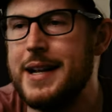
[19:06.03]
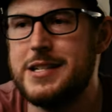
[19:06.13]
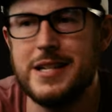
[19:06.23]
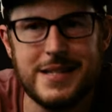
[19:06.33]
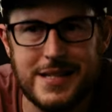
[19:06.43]

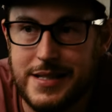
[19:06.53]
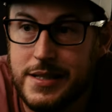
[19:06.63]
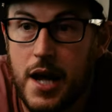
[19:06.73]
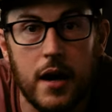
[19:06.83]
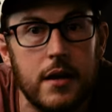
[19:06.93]
It just,
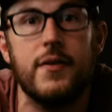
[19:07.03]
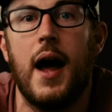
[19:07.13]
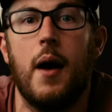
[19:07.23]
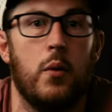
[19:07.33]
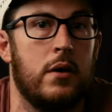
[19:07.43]
none of
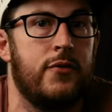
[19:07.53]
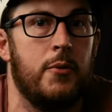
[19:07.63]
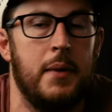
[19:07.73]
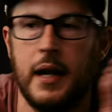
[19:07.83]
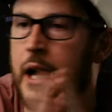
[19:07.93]
that worked
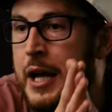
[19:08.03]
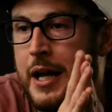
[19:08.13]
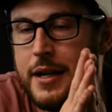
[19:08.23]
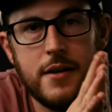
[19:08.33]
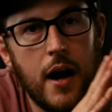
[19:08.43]
for me.
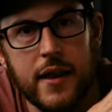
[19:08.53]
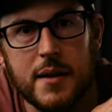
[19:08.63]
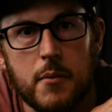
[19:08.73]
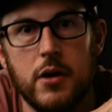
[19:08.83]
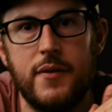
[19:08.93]
None of
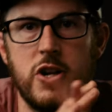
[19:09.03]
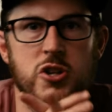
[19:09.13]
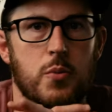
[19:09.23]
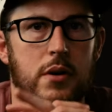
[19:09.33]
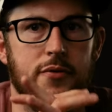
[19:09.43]
the
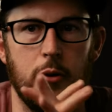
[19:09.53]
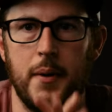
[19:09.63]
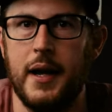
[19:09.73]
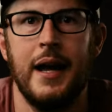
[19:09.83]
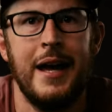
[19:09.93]
motivation worked for
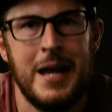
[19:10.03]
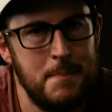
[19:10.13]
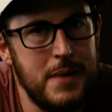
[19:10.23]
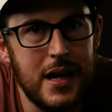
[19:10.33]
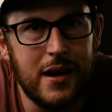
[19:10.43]
me.
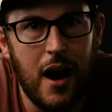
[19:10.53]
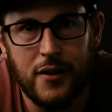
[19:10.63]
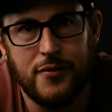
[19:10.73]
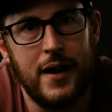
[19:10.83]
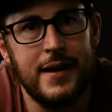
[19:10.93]
Mia
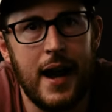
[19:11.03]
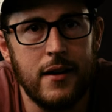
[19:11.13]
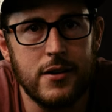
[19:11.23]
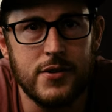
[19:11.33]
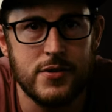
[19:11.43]
Goth finding out
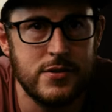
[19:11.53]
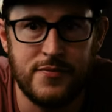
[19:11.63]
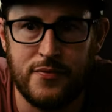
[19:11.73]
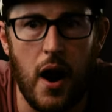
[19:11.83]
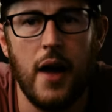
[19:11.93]
her
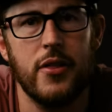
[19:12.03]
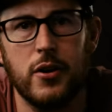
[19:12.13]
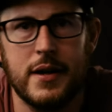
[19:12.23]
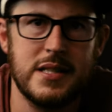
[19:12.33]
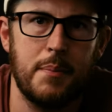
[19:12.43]

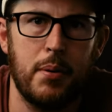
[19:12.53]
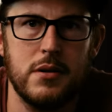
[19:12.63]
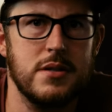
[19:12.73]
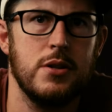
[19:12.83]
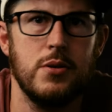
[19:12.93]
father is the
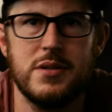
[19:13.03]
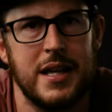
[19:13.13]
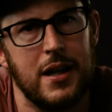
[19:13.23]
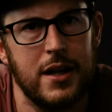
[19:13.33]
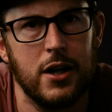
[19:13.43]
person who's
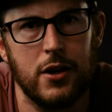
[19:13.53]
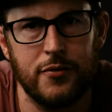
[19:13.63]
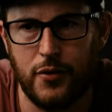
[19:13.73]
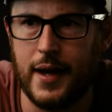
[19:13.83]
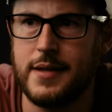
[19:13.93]
killing her
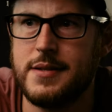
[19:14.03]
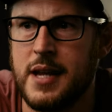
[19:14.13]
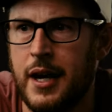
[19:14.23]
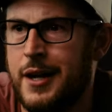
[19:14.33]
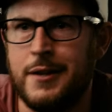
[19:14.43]

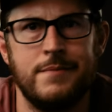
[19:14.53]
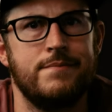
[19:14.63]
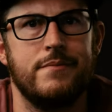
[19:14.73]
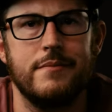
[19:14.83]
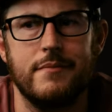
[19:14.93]
friends.
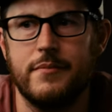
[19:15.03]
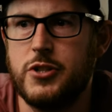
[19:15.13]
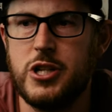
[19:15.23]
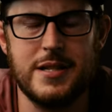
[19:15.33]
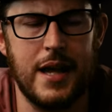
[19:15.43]

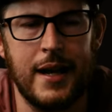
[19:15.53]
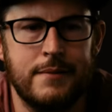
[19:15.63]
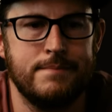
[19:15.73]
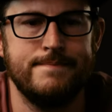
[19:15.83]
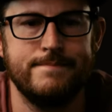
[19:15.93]
She's
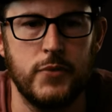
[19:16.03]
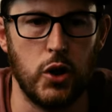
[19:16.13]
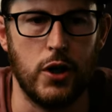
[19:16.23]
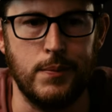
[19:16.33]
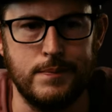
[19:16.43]
like,
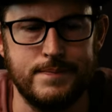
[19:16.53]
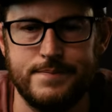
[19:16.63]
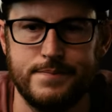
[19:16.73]
cool.